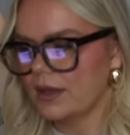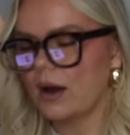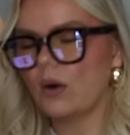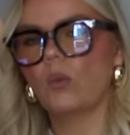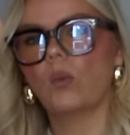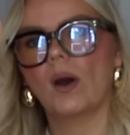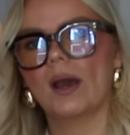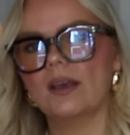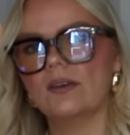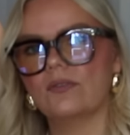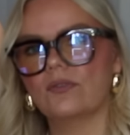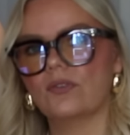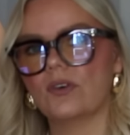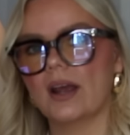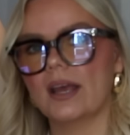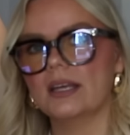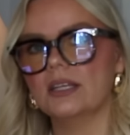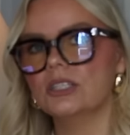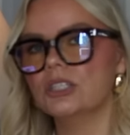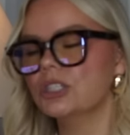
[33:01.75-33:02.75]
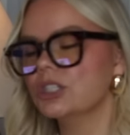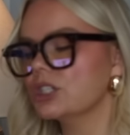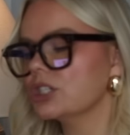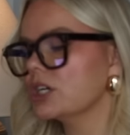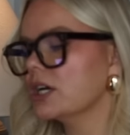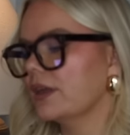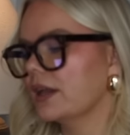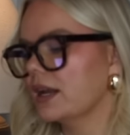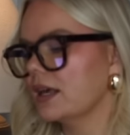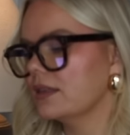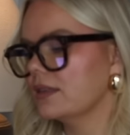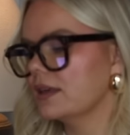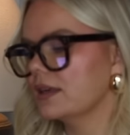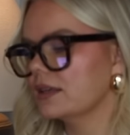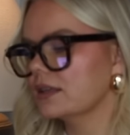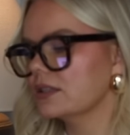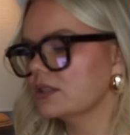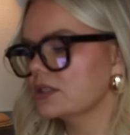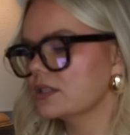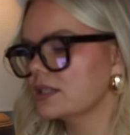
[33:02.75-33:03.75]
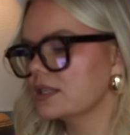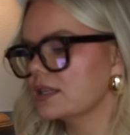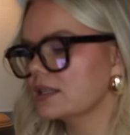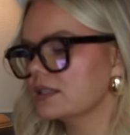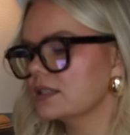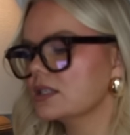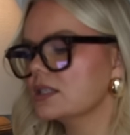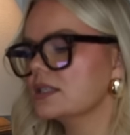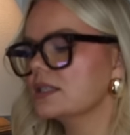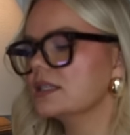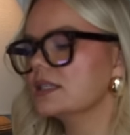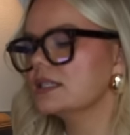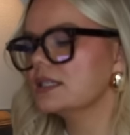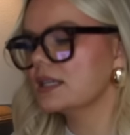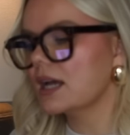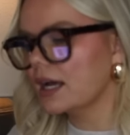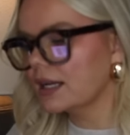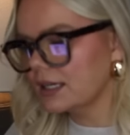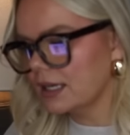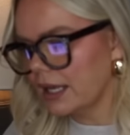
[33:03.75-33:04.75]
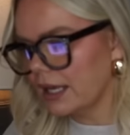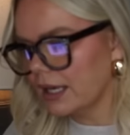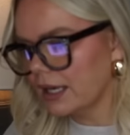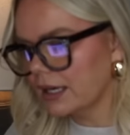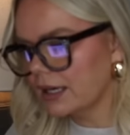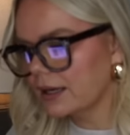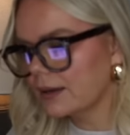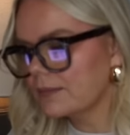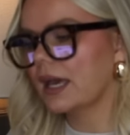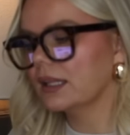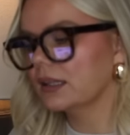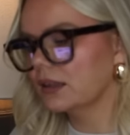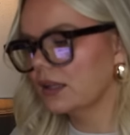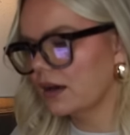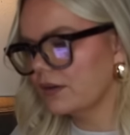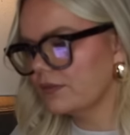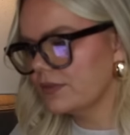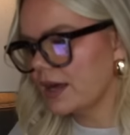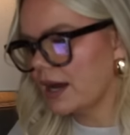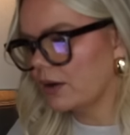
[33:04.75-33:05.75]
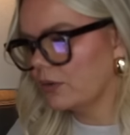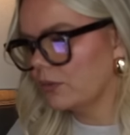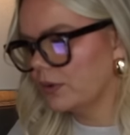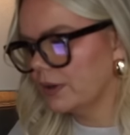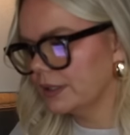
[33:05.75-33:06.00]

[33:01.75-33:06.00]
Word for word: of that white fringe that I think is stunning stunning. I love that